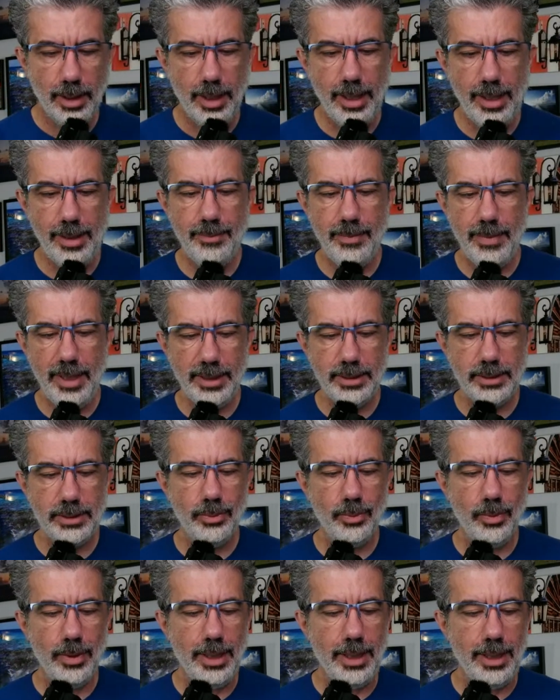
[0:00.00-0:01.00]
I missed
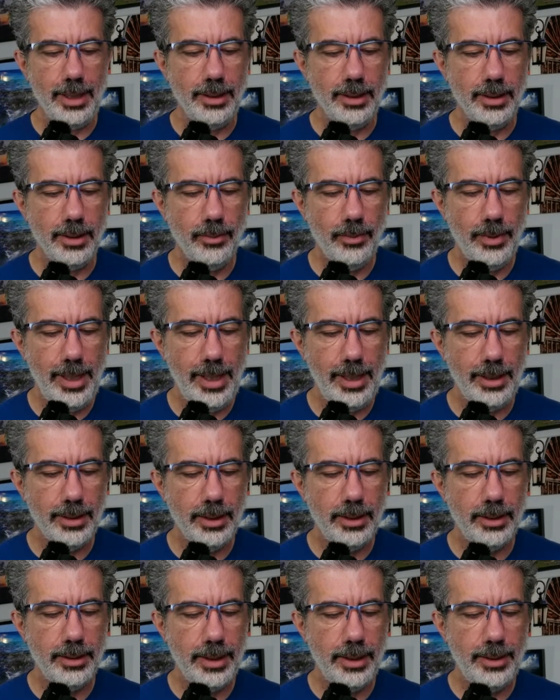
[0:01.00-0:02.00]
one. Wait,
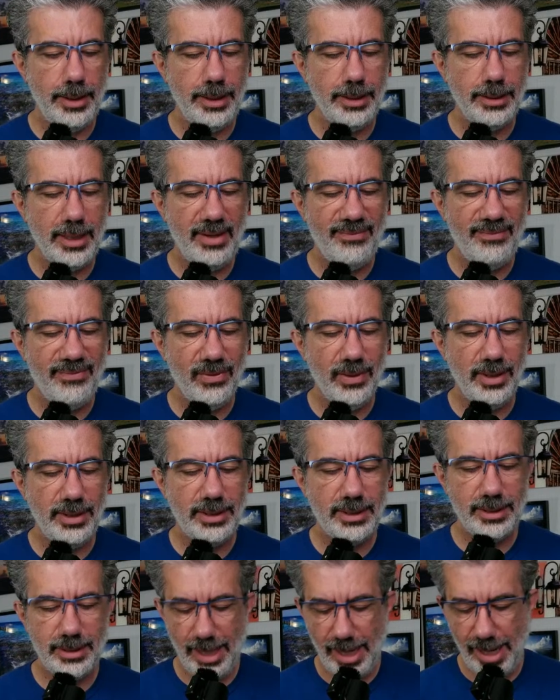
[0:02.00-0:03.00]
there is a 4th
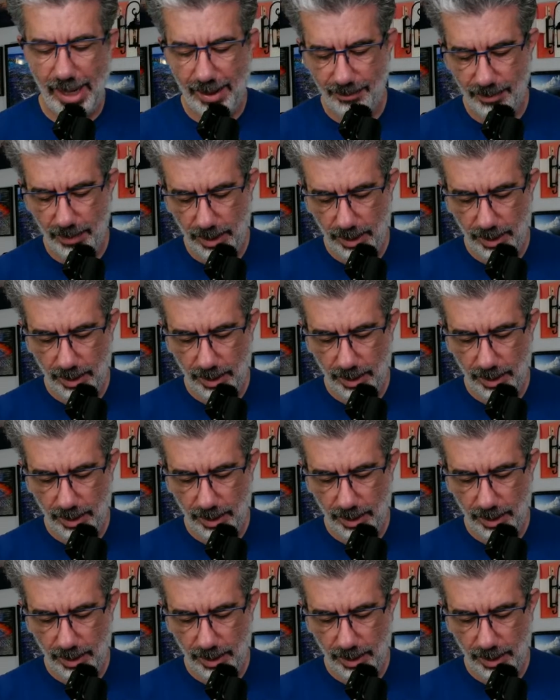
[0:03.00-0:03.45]
stop.